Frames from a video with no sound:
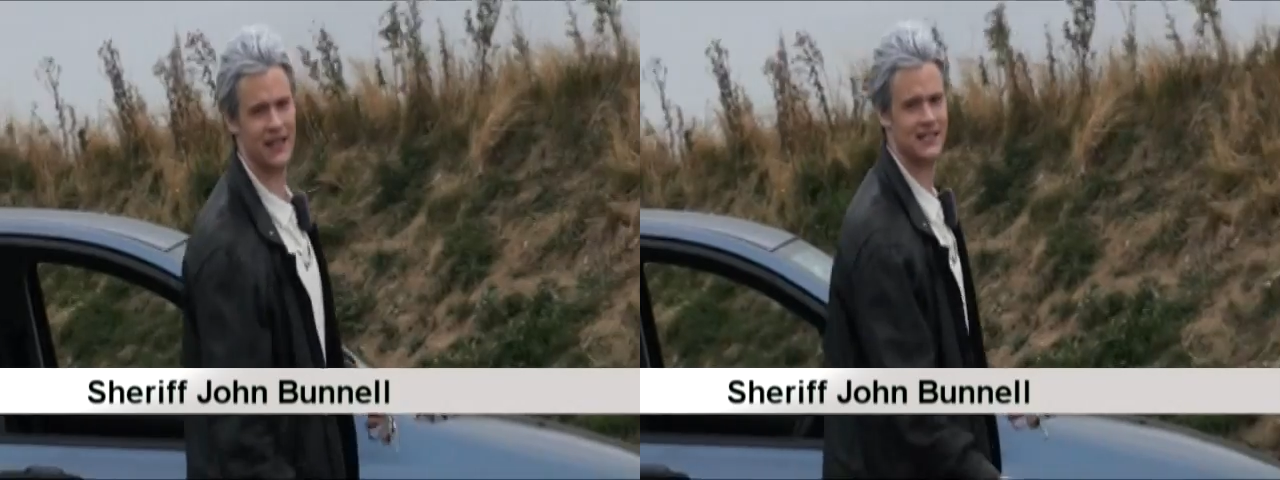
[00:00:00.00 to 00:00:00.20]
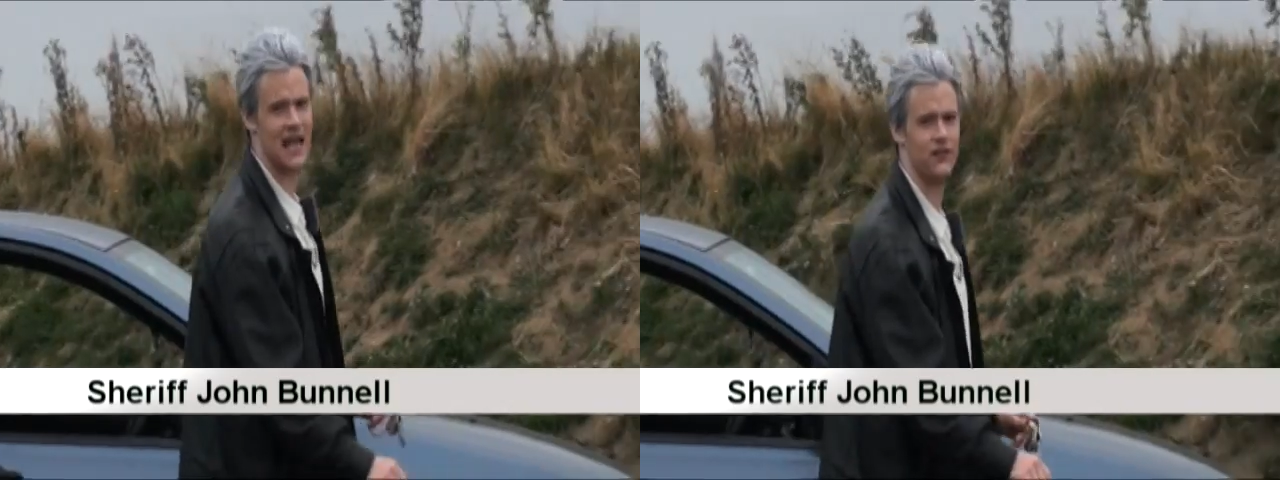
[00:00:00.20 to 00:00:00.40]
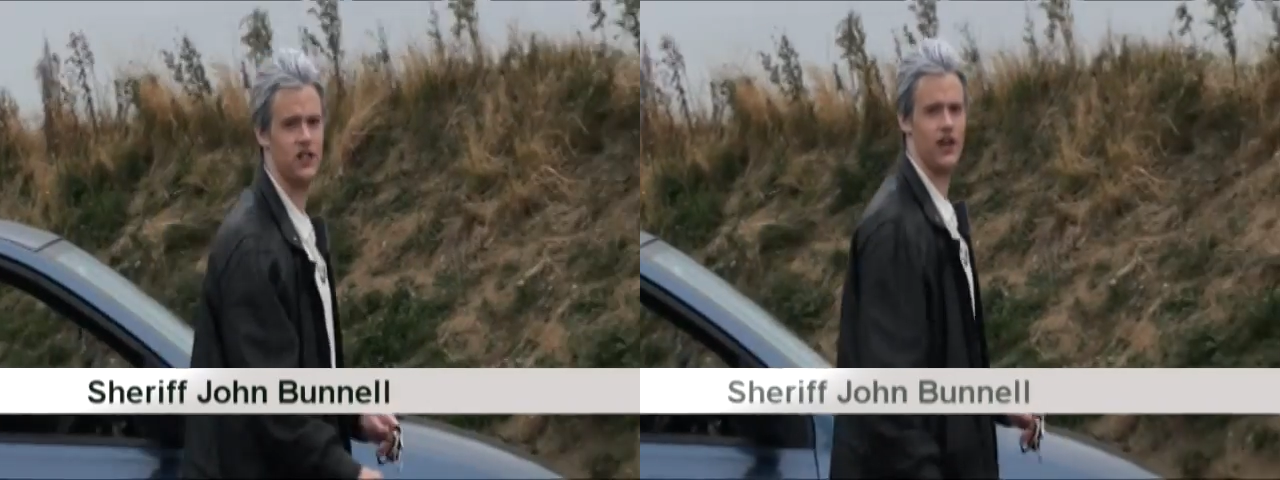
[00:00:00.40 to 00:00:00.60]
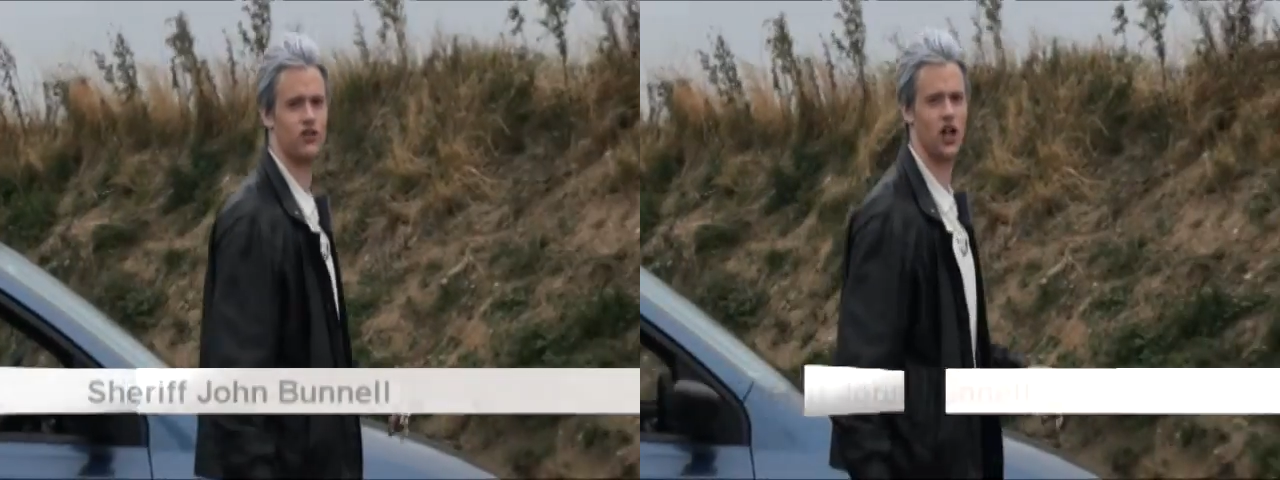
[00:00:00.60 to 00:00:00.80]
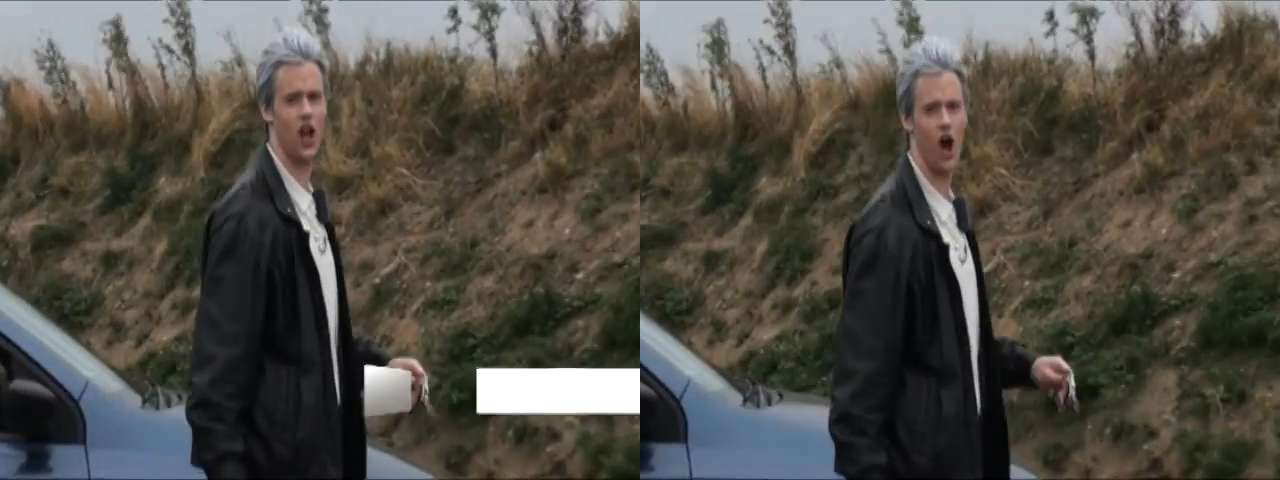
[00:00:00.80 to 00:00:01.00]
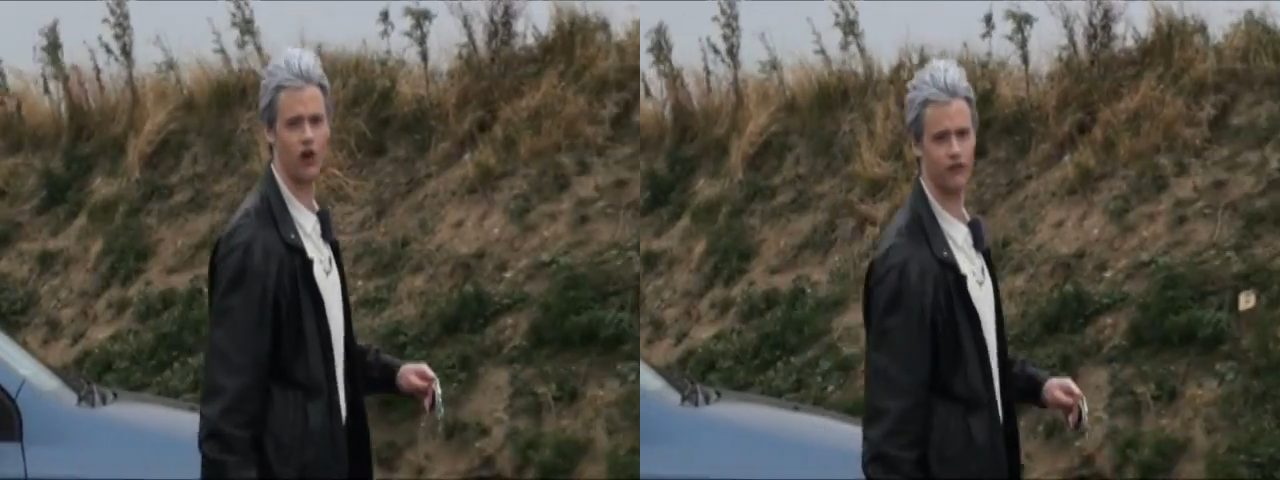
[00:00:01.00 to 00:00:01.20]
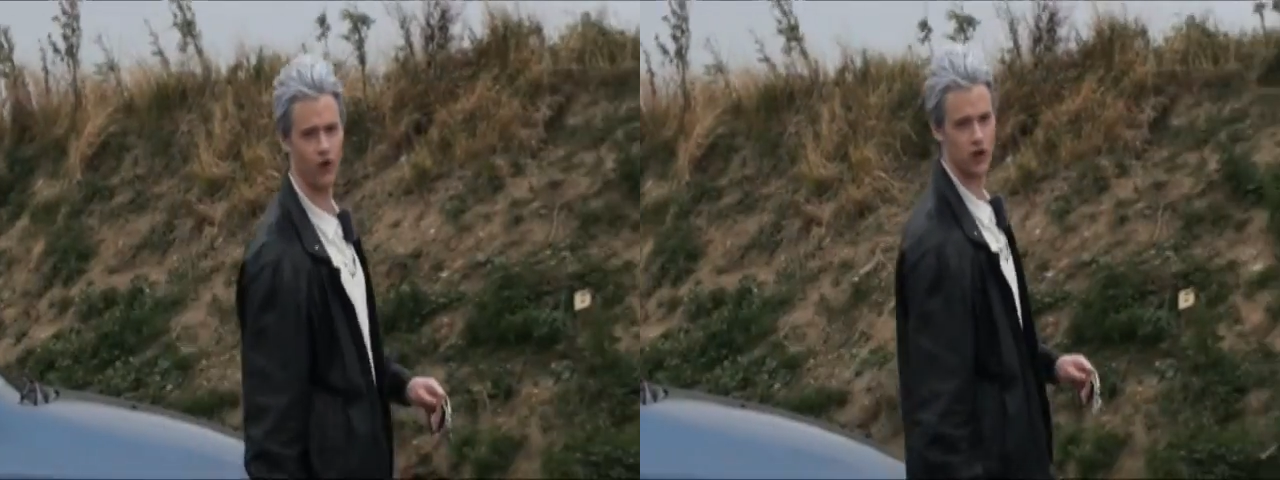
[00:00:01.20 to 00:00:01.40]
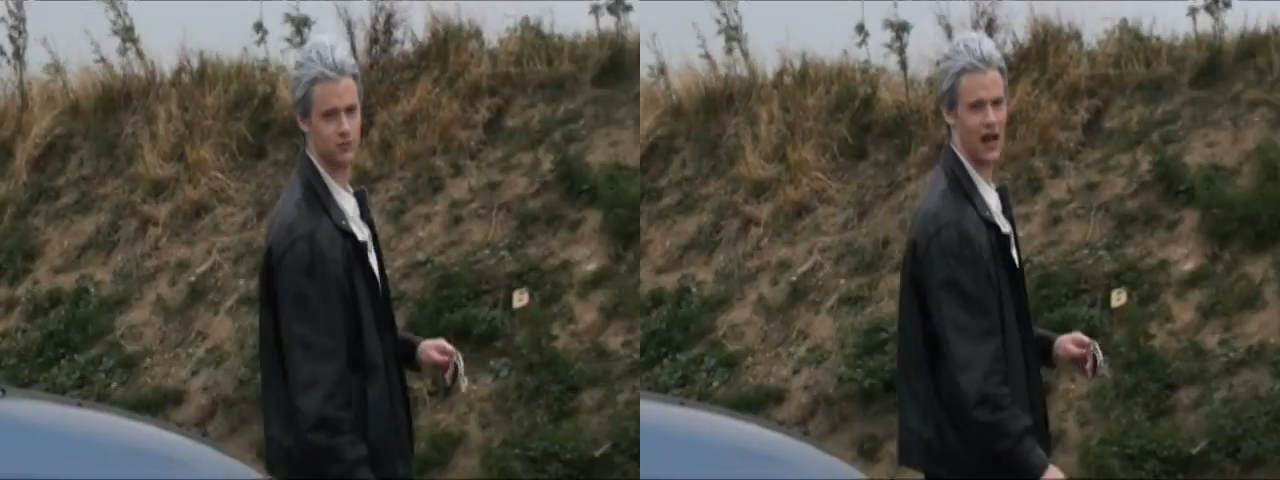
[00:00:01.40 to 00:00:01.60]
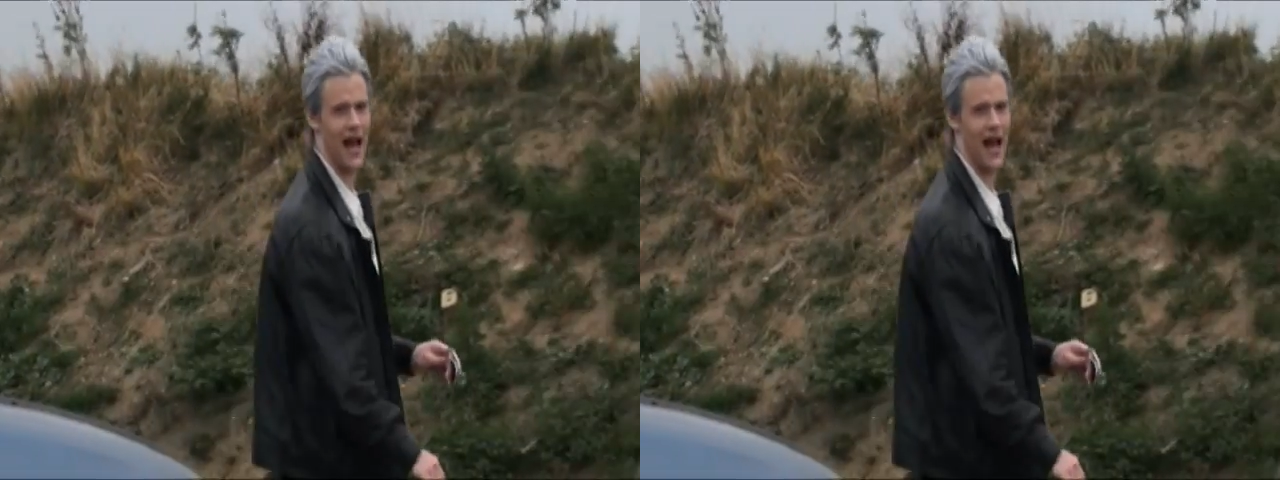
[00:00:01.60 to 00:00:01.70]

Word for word: 27 years of law enforcement,